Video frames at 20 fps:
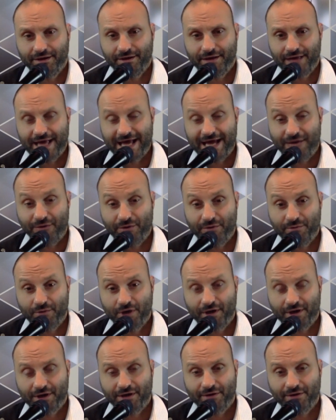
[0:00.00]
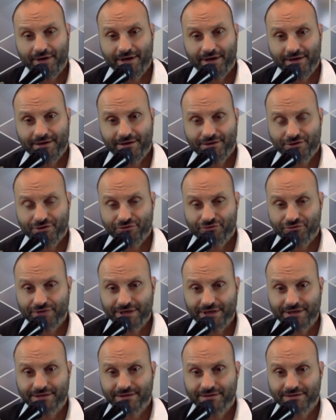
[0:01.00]
how we might go out and
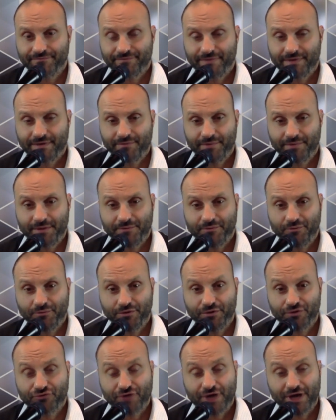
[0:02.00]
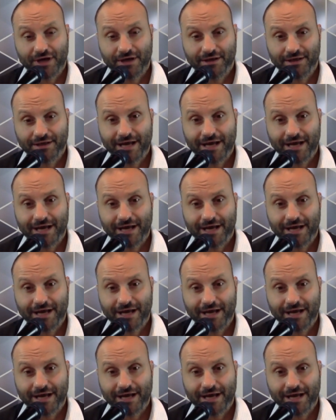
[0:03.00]
treat people with drug and